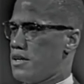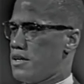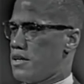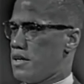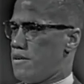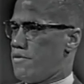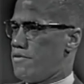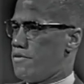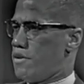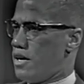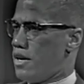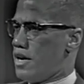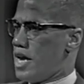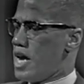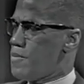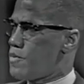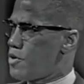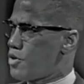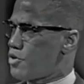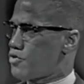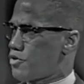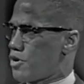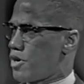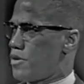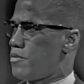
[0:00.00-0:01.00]
of the
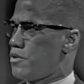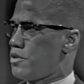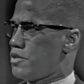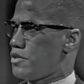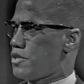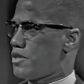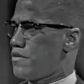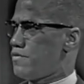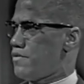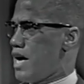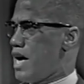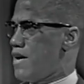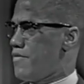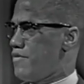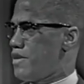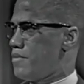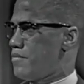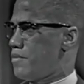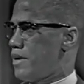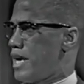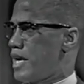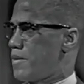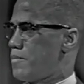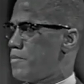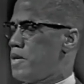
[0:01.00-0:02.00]
labor troubles involving
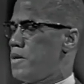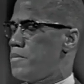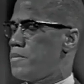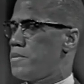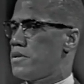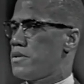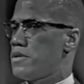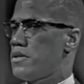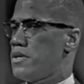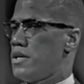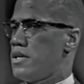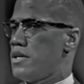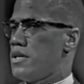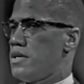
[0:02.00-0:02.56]
black people